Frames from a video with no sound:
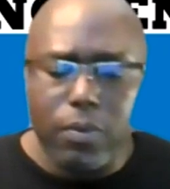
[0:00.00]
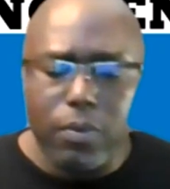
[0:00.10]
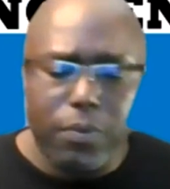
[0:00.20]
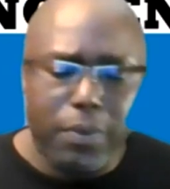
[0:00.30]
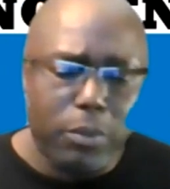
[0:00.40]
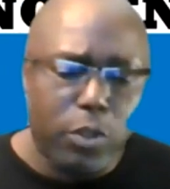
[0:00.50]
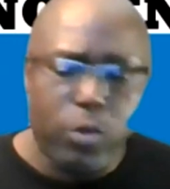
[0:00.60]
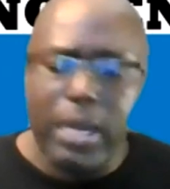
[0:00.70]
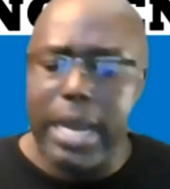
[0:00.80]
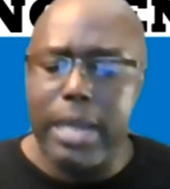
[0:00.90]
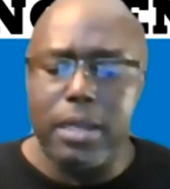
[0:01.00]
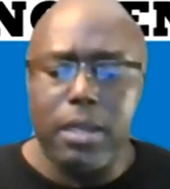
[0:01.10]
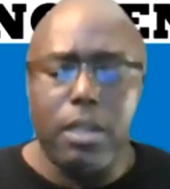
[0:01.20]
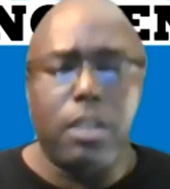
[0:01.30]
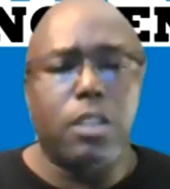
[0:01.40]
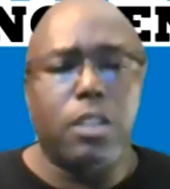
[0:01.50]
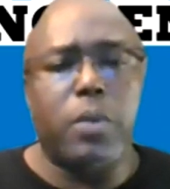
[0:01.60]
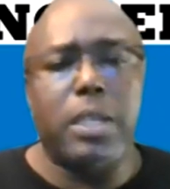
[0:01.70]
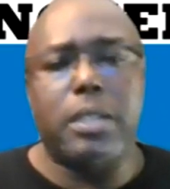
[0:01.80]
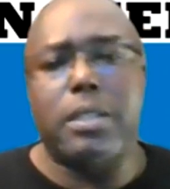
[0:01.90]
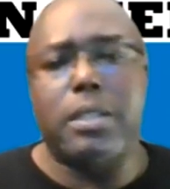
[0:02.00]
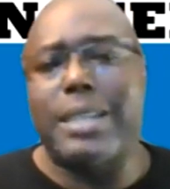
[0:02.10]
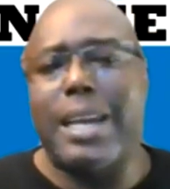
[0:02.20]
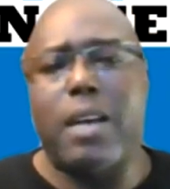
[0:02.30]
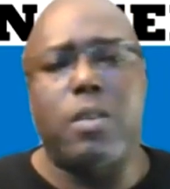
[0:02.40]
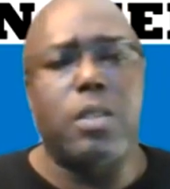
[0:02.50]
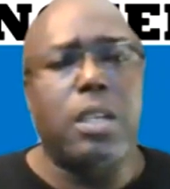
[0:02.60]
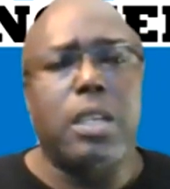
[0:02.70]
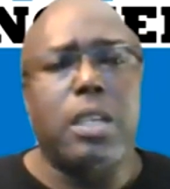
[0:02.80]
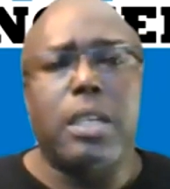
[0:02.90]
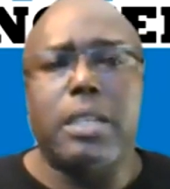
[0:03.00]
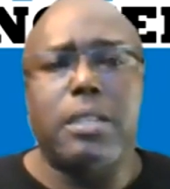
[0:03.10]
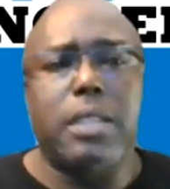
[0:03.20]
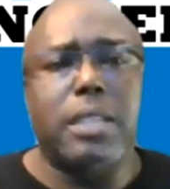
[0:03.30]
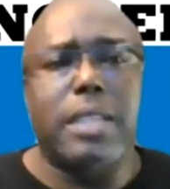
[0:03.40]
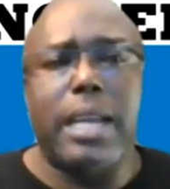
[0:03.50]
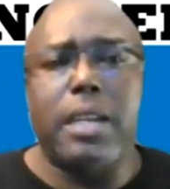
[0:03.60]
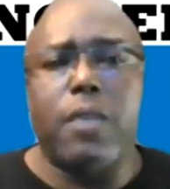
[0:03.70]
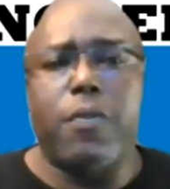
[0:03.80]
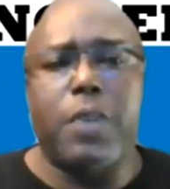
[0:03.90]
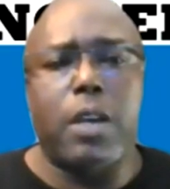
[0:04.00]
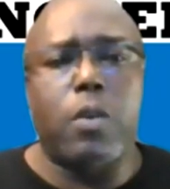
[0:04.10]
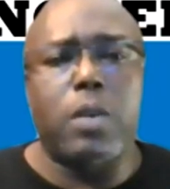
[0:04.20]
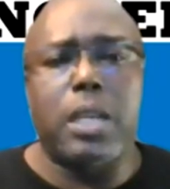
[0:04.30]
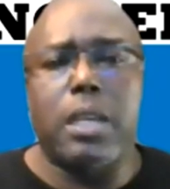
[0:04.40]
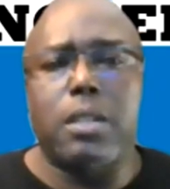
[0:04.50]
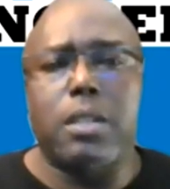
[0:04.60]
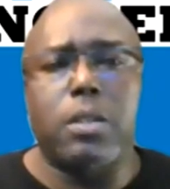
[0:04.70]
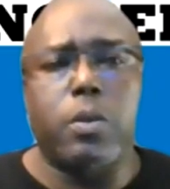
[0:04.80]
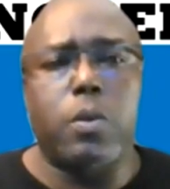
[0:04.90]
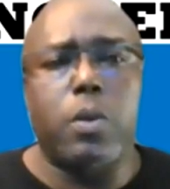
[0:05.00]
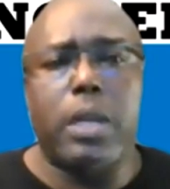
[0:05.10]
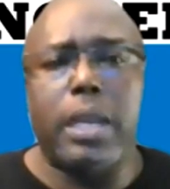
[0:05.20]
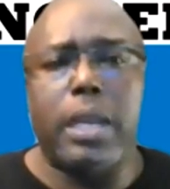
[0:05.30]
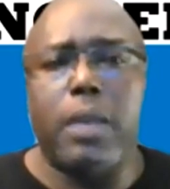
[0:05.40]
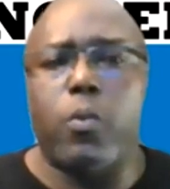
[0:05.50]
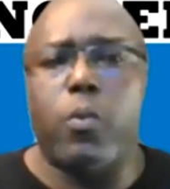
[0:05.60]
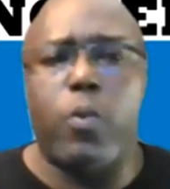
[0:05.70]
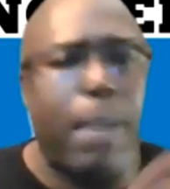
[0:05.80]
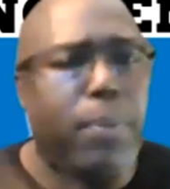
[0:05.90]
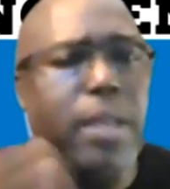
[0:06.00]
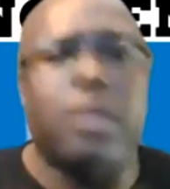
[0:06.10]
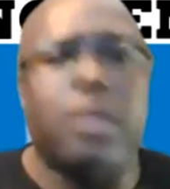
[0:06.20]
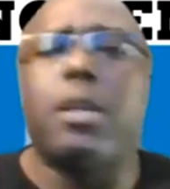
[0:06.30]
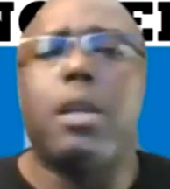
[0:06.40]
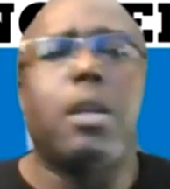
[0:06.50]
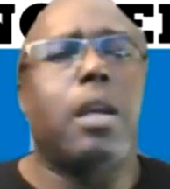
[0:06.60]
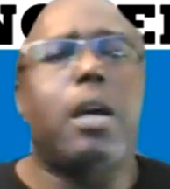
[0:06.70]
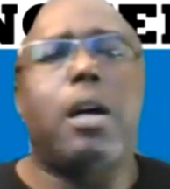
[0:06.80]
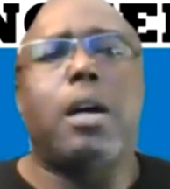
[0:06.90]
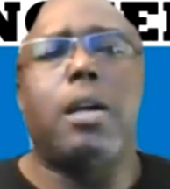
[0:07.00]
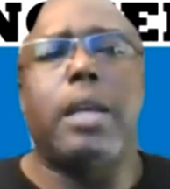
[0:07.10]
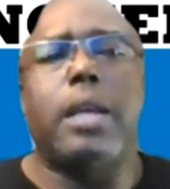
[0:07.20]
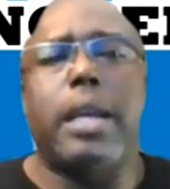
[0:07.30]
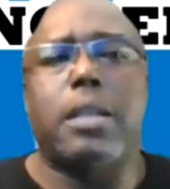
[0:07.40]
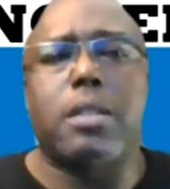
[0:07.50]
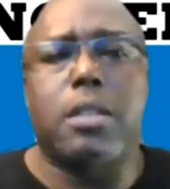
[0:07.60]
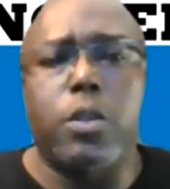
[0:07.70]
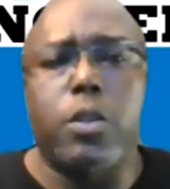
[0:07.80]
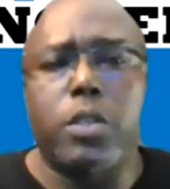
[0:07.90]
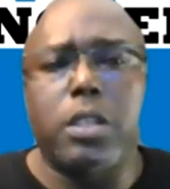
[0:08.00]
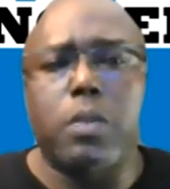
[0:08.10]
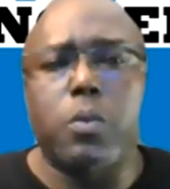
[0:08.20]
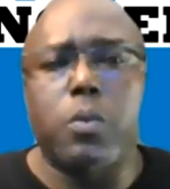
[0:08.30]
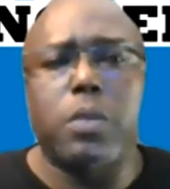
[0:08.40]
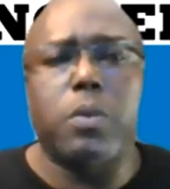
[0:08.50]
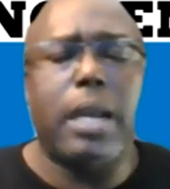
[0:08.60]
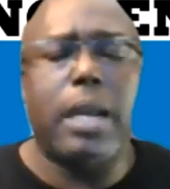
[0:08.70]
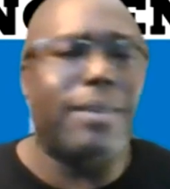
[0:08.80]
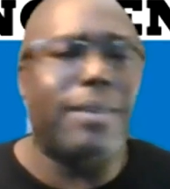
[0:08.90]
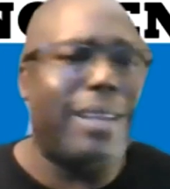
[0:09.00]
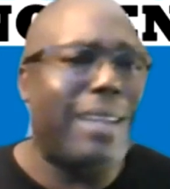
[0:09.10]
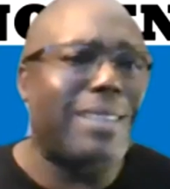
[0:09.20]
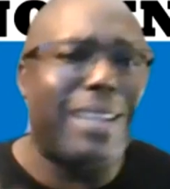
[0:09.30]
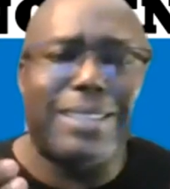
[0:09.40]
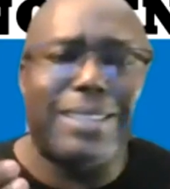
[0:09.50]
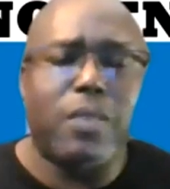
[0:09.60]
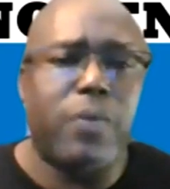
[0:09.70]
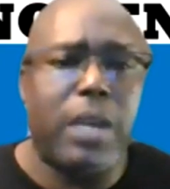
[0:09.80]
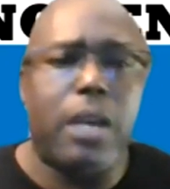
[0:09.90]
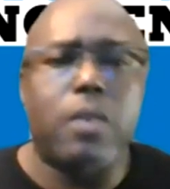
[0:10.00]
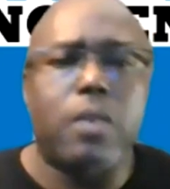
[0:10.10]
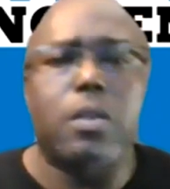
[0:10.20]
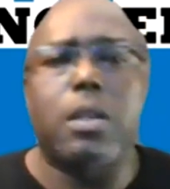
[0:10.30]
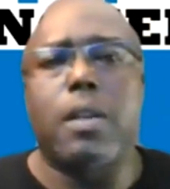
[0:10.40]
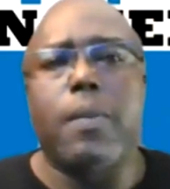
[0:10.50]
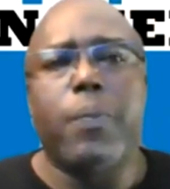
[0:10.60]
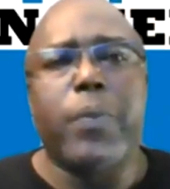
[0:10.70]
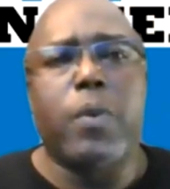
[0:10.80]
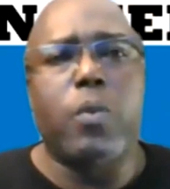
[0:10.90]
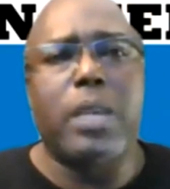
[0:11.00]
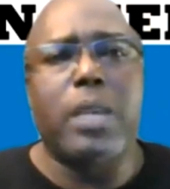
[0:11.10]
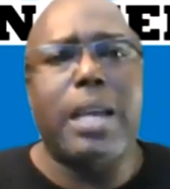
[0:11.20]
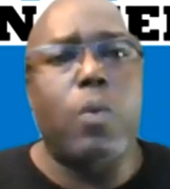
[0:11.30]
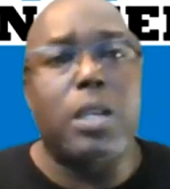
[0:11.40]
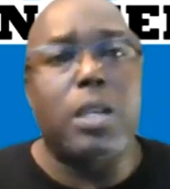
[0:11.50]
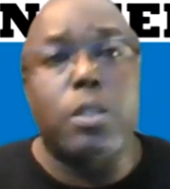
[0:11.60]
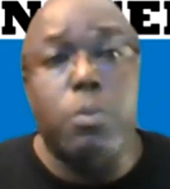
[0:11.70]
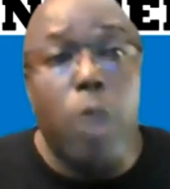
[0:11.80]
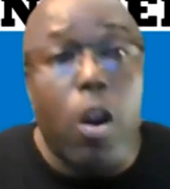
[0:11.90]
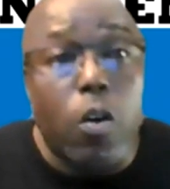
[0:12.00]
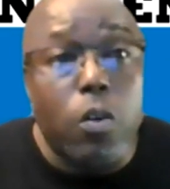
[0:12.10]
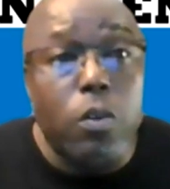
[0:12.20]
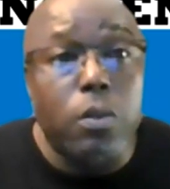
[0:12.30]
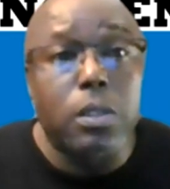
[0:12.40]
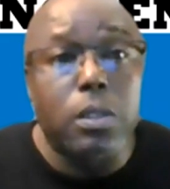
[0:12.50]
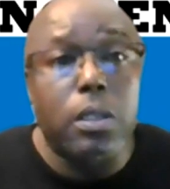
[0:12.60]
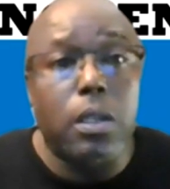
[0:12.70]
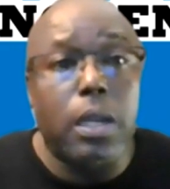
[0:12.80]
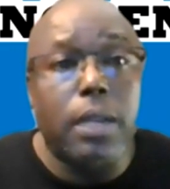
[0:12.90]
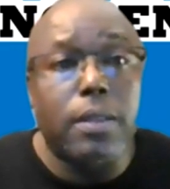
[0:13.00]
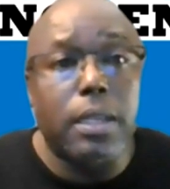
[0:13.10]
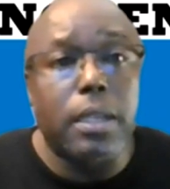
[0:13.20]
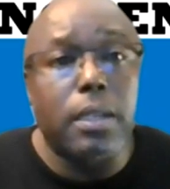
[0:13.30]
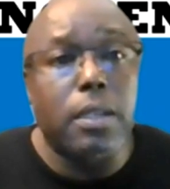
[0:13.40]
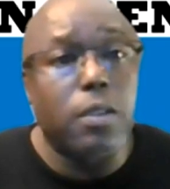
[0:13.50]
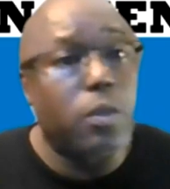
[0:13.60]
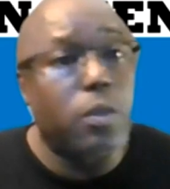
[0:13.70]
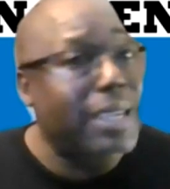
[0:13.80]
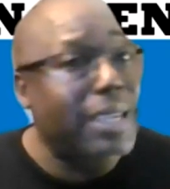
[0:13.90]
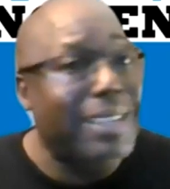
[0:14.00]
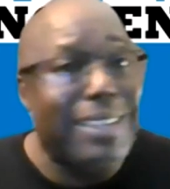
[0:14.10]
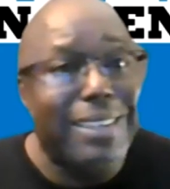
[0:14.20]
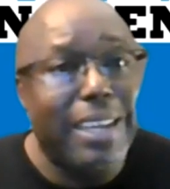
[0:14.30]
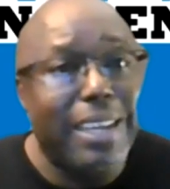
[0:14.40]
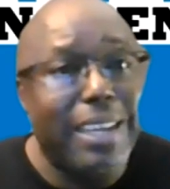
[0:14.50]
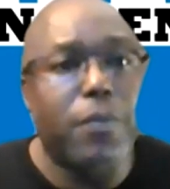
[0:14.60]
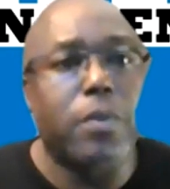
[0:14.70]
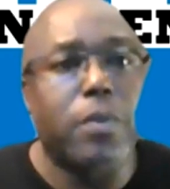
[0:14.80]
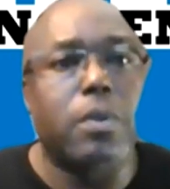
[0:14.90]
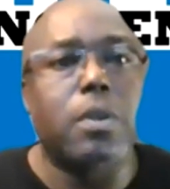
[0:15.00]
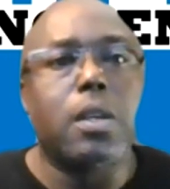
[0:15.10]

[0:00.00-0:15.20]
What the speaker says: from July 20 to now, it's just like the federal into a rapid execution, which as I just found, we got one tomorrow, I think, and you said the day after,